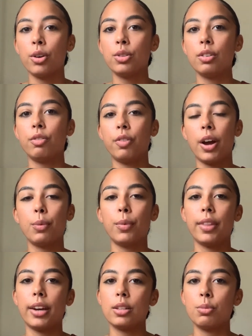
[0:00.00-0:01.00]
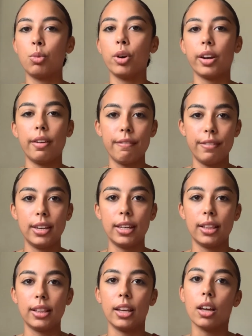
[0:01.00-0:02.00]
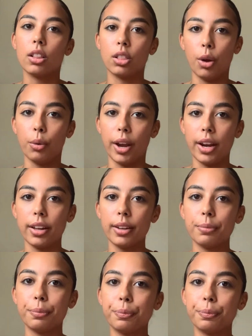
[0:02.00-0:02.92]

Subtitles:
to find one that is more conveniently located.